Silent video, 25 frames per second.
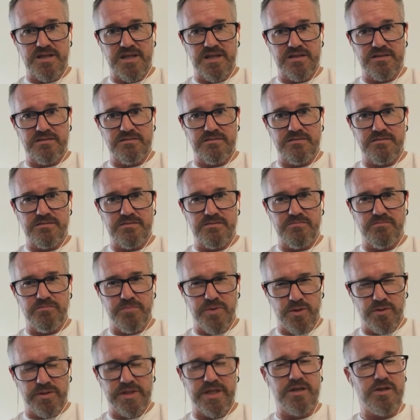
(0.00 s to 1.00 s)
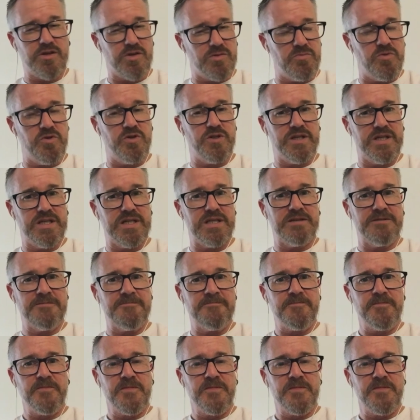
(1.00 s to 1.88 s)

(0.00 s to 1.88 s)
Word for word: and building community.